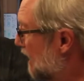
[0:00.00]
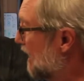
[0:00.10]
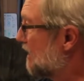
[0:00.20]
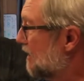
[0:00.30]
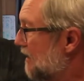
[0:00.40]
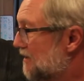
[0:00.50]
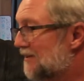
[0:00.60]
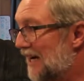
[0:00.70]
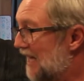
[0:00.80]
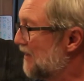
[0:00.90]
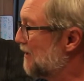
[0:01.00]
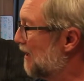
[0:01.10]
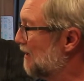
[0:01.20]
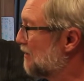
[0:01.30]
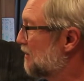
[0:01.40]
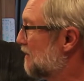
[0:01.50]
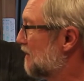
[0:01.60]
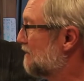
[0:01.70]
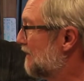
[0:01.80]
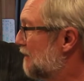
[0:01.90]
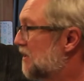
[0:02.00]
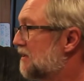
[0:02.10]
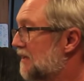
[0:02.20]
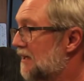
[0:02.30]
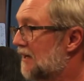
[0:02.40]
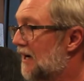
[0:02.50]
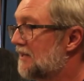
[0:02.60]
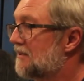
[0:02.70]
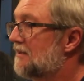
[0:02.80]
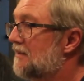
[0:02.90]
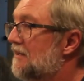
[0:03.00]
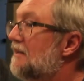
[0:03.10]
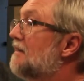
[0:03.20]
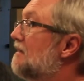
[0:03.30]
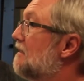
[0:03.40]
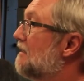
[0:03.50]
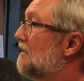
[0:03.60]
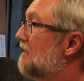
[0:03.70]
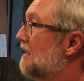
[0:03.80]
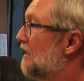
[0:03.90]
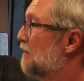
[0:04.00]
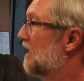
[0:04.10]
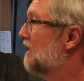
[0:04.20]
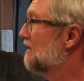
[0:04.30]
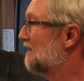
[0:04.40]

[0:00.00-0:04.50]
got these at the dollar store. How much did they cost? $1. Anybody?